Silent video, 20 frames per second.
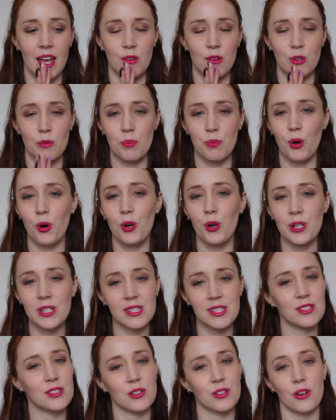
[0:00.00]

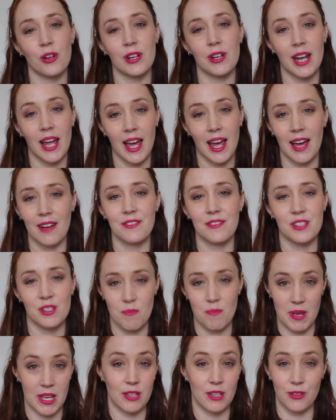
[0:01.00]
Reports don't have
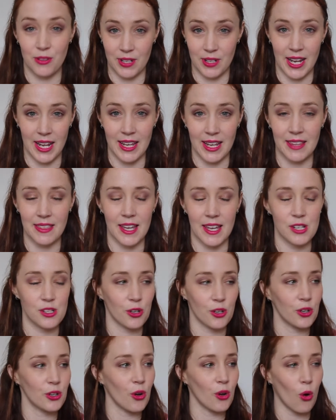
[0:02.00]
to be unique. They
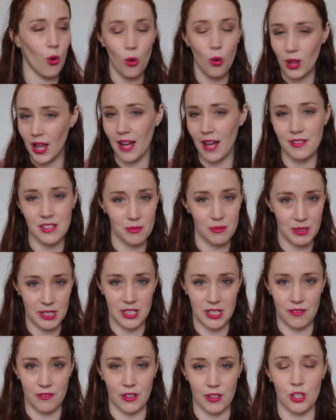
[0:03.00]
don't all have to be
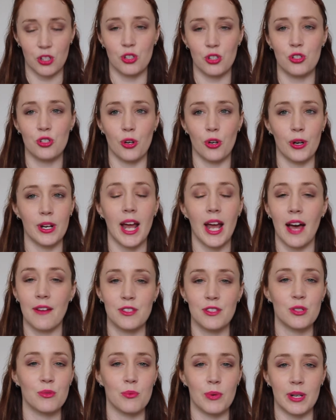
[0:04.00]
different. You don't
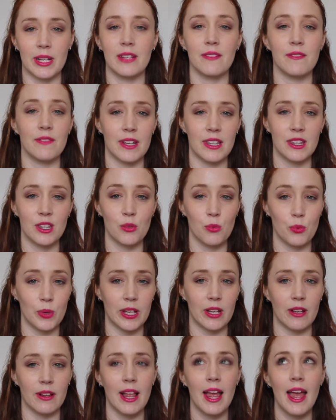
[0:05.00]
have to reinvent the
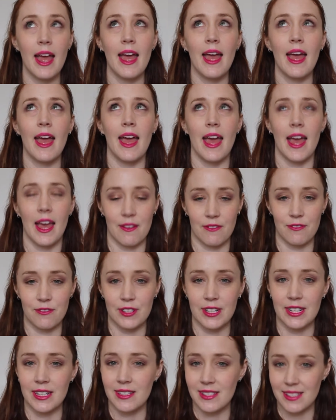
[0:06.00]
wheel
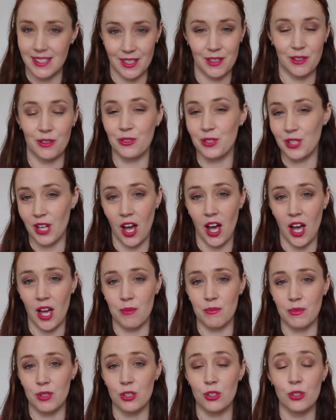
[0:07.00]
every single
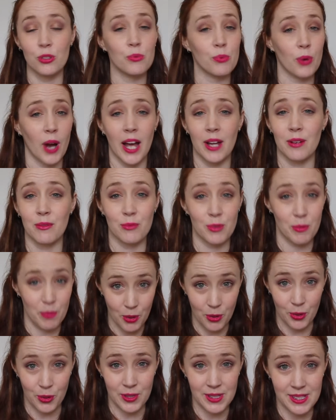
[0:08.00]
time you write
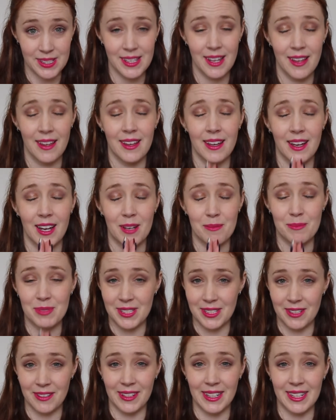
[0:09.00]
reports. I'm
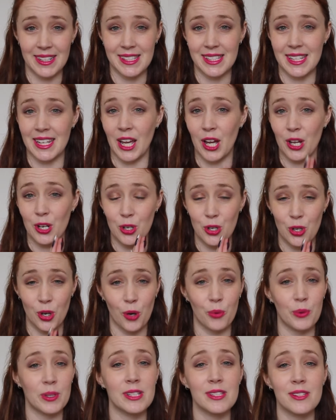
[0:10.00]
serious here.
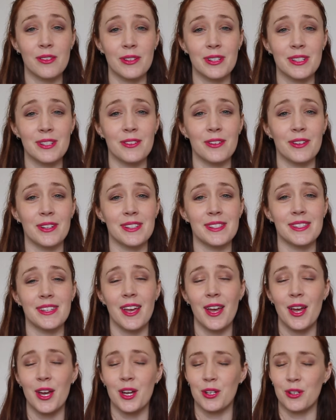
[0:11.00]
No one is going to notice.
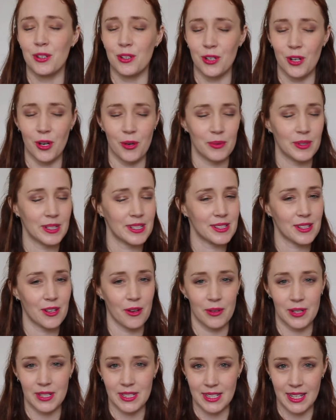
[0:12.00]
No one is
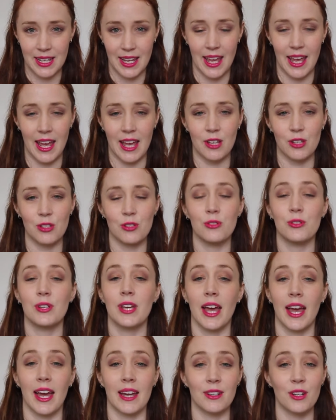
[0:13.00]
going to care. You
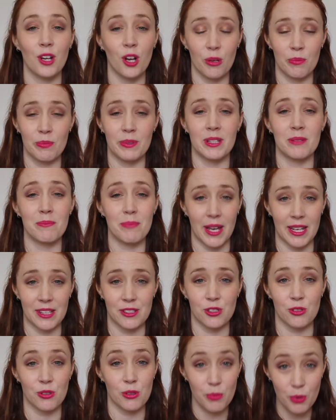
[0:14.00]
can copy and
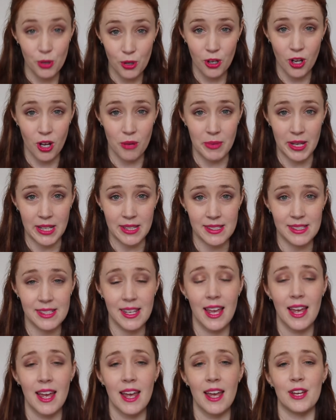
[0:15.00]
paste your report comments.
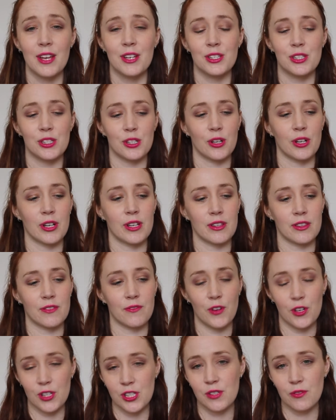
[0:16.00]
So
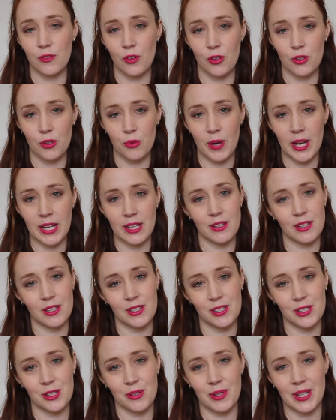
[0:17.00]
first of all, the way you
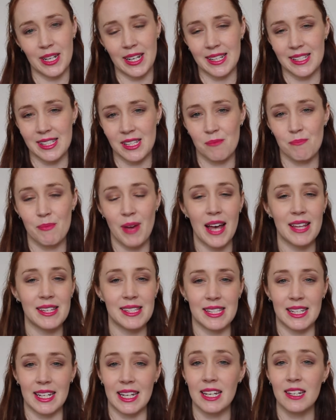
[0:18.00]
can do it is in
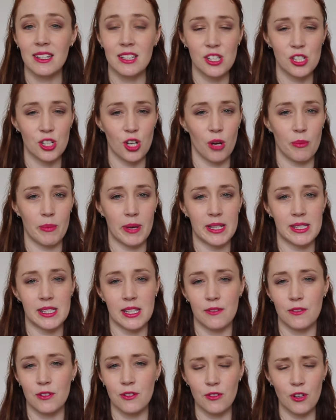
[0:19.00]
maths and English comments.
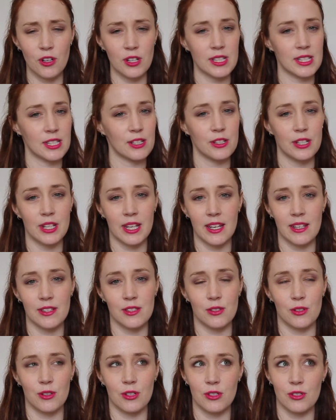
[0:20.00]
If you've got two
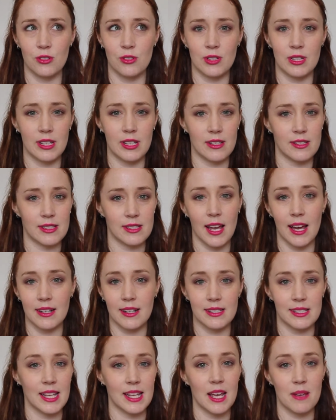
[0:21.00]
kids who can do the
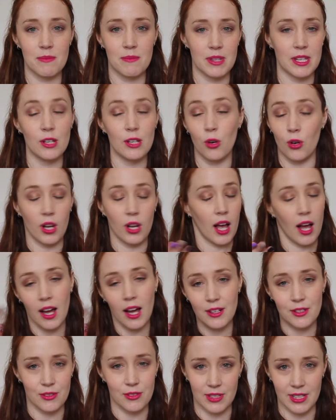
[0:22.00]
exact same thing or
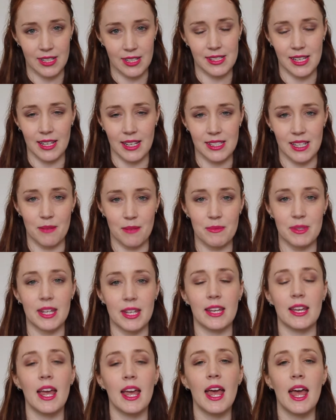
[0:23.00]
can't do the exact same
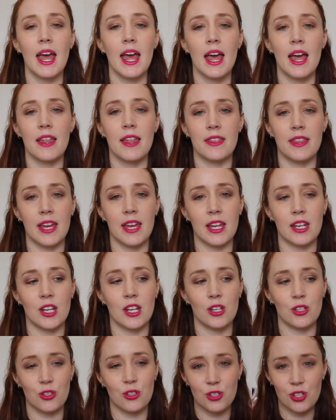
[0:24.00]
thing,
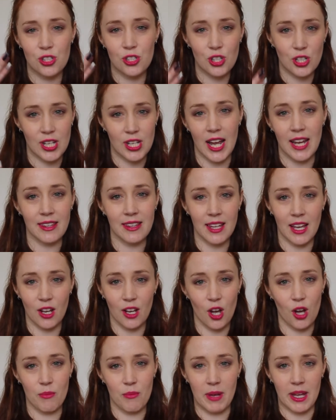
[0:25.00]
then you just take
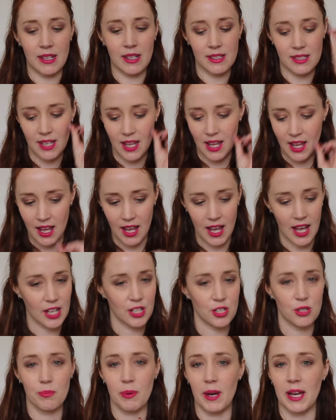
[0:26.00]
that comment
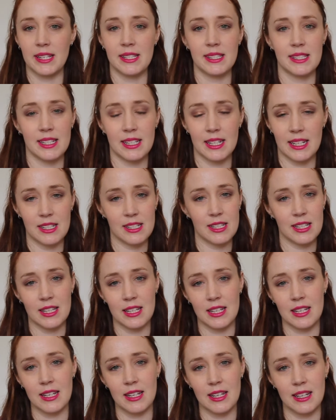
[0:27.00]
and you paste it into
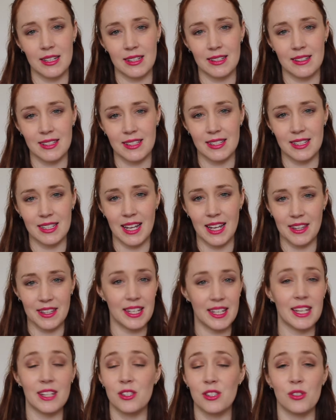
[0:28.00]
the
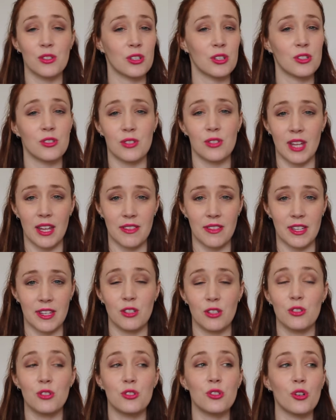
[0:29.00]
other kids who can do that
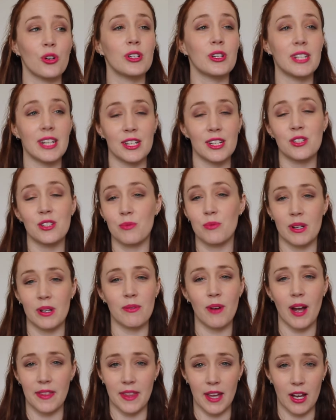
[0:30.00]
thing. You don't need to
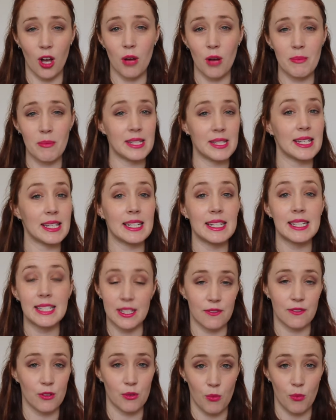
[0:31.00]
rewrite that comment in a
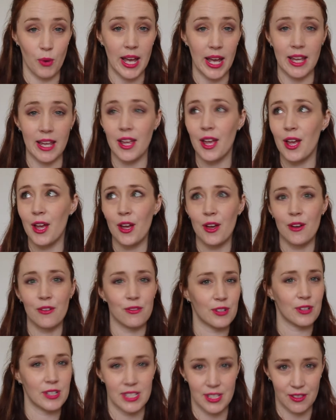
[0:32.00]
different way
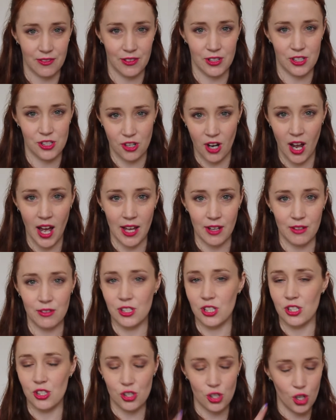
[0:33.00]
for a different child.
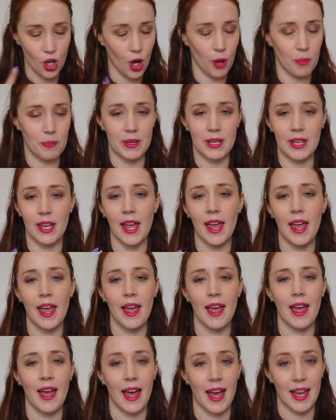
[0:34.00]
Just copy
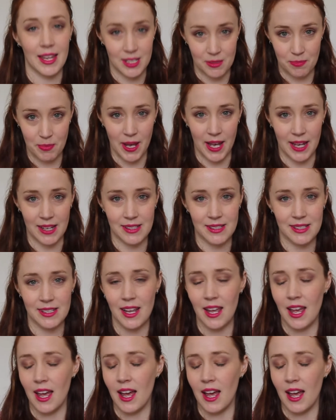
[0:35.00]
and paste.